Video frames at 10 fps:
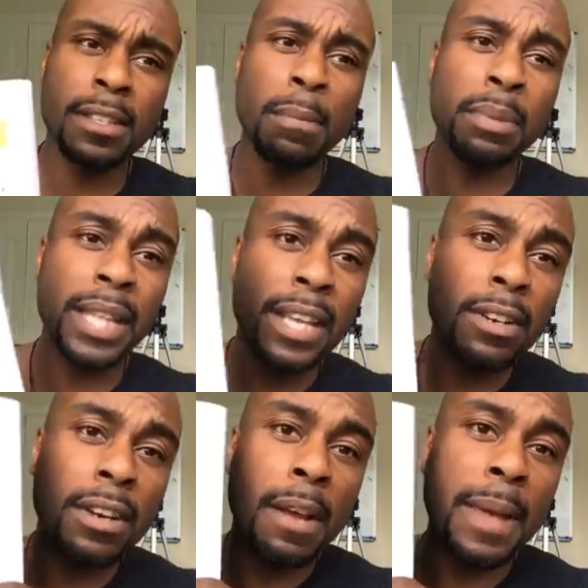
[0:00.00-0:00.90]
The
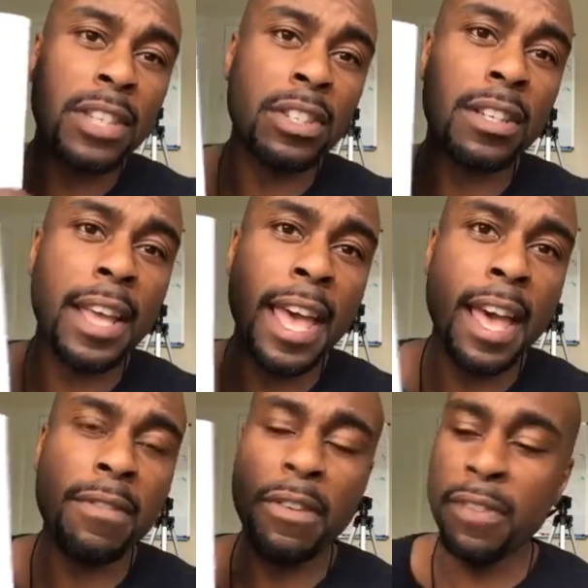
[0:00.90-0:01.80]
planner I'm actually going to
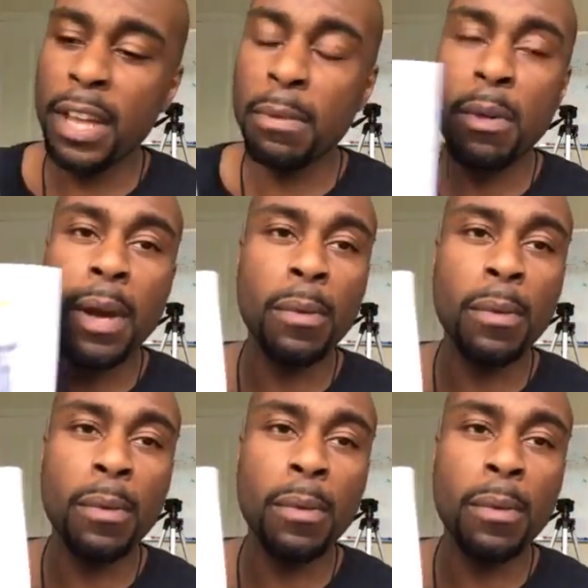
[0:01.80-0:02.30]
have available on my